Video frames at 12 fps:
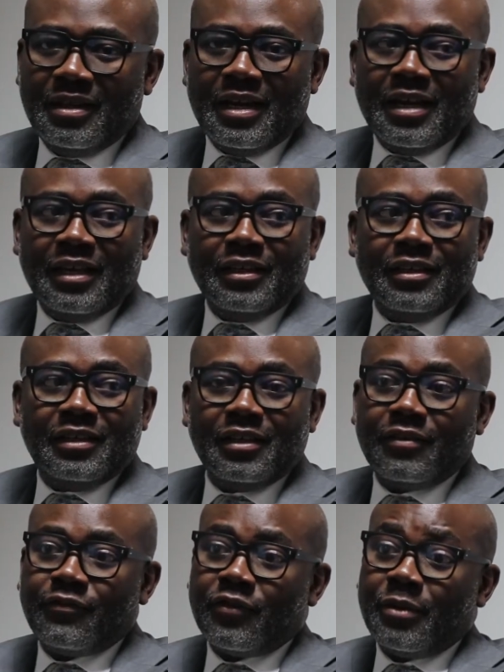and
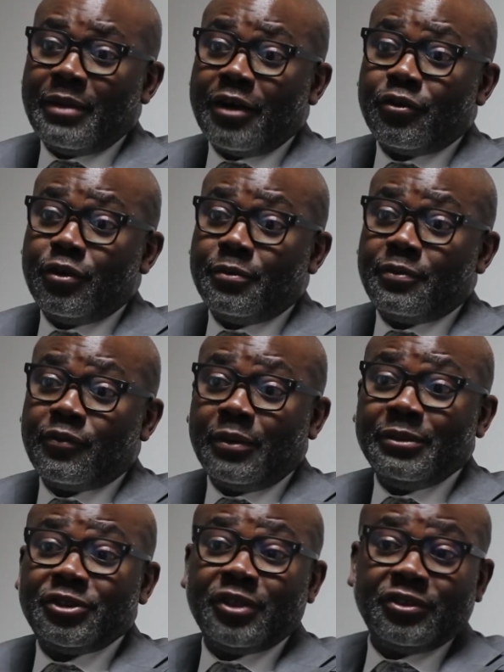from our group,
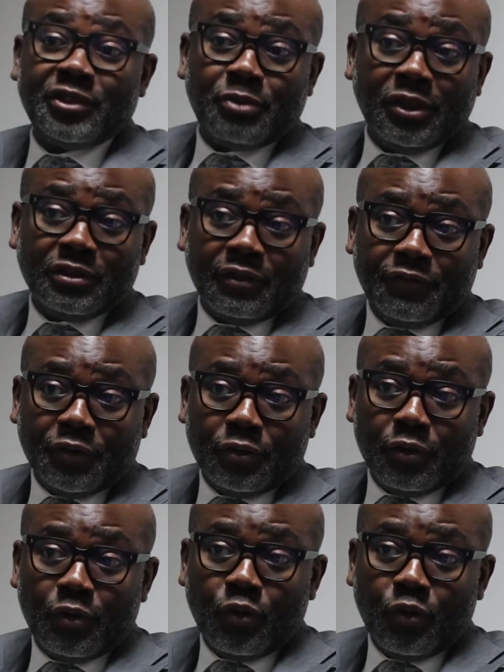from a treasury point of view,